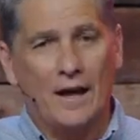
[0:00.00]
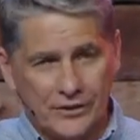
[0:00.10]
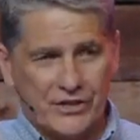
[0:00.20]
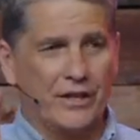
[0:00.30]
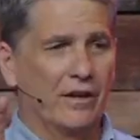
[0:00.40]

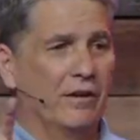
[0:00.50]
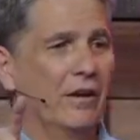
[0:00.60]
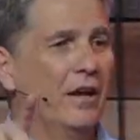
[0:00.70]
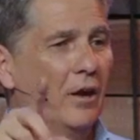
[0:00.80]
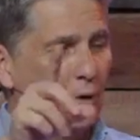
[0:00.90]
Until
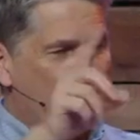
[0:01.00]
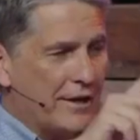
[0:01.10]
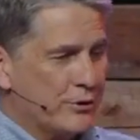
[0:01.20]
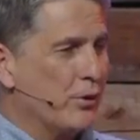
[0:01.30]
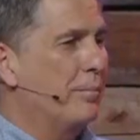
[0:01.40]
we
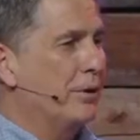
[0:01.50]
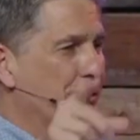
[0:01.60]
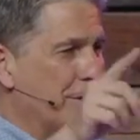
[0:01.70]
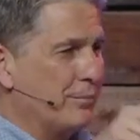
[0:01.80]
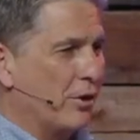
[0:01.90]
got into a
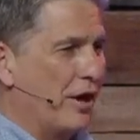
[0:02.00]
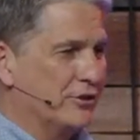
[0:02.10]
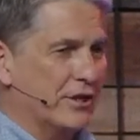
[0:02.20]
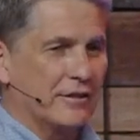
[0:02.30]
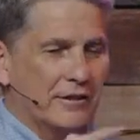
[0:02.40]
building
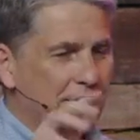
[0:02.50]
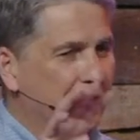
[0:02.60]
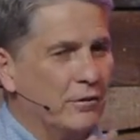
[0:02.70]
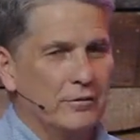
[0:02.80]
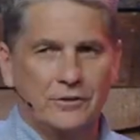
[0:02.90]
project, a
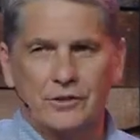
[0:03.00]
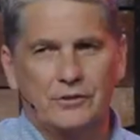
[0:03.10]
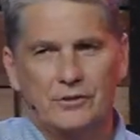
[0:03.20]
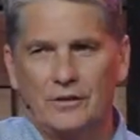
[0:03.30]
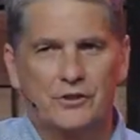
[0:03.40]
little, it was
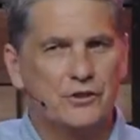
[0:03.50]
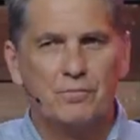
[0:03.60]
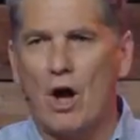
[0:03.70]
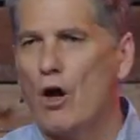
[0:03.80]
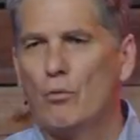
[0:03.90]
just a
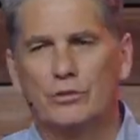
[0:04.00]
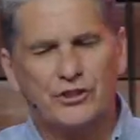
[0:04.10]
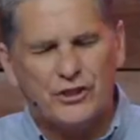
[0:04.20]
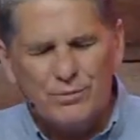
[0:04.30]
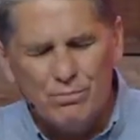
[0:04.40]
small,
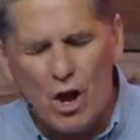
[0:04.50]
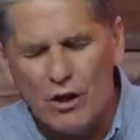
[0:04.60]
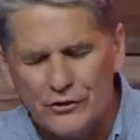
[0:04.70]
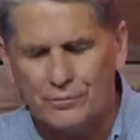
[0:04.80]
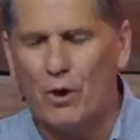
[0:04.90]

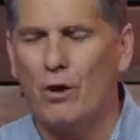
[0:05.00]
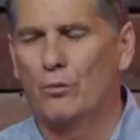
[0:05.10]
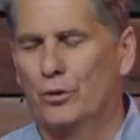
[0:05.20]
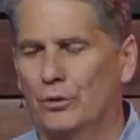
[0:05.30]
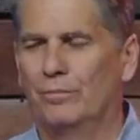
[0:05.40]
small,
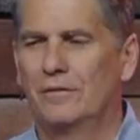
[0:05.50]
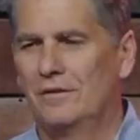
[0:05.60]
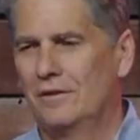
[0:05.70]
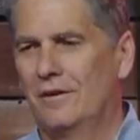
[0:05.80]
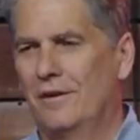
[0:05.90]
small room
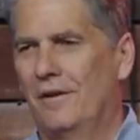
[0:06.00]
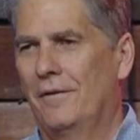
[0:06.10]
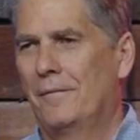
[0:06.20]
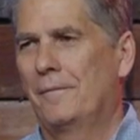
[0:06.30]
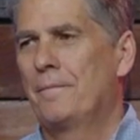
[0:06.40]

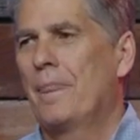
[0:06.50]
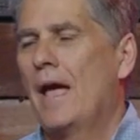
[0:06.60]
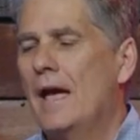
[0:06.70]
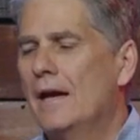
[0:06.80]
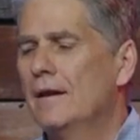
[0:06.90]

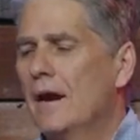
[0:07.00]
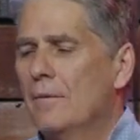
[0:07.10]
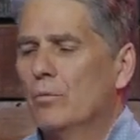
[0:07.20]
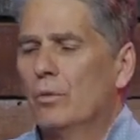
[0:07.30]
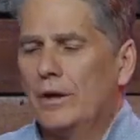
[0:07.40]
and
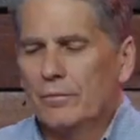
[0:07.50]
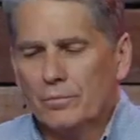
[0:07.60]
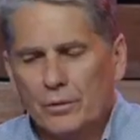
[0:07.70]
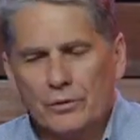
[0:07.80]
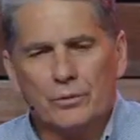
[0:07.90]
um, we,
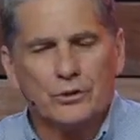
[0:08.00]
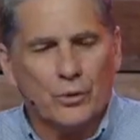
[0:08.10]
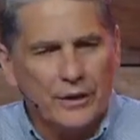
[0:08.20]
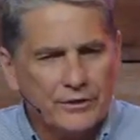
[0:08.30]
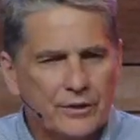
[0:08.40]
we were
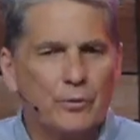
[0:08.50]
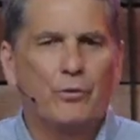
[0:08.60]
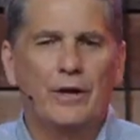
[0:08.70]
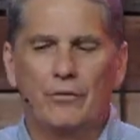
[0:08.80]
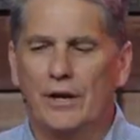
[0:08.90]
doing some
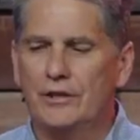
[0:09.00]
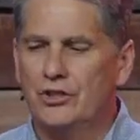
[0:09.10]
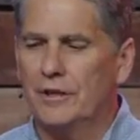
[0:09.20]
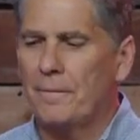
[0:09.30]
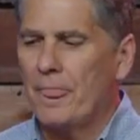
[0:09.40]

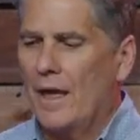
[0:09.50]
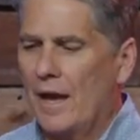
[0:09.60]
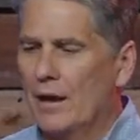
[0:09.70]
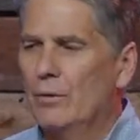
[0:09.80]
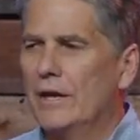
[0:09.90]
rearranging,
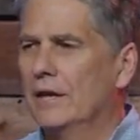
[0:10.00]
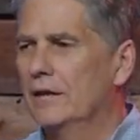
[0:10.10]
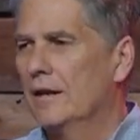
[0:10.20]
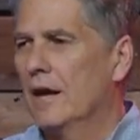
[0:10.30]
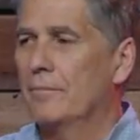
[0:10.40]
and we
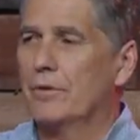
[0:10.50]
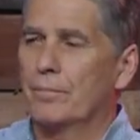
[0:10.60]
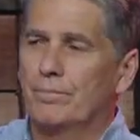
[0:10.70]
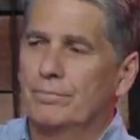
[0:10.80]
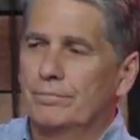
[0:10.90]
ended up
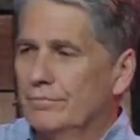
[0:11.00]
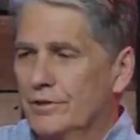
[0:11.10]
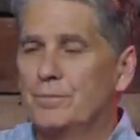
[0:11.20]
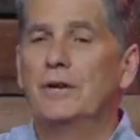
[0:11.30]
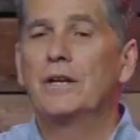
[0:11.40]
the,
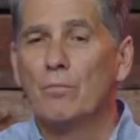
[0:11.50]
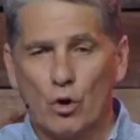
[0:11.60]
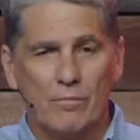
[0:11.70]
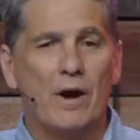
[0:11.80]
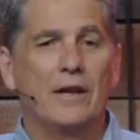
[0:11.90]
spending
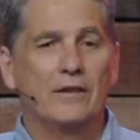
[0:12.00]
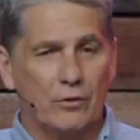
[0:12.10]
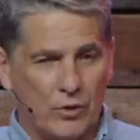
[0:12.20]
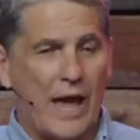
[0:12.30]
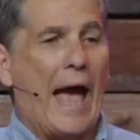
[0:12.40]
more money
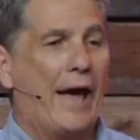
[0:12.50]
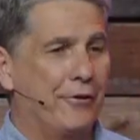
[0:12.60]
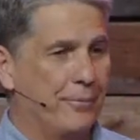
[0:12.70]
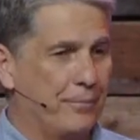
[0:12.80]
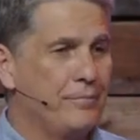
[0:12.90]
than we had.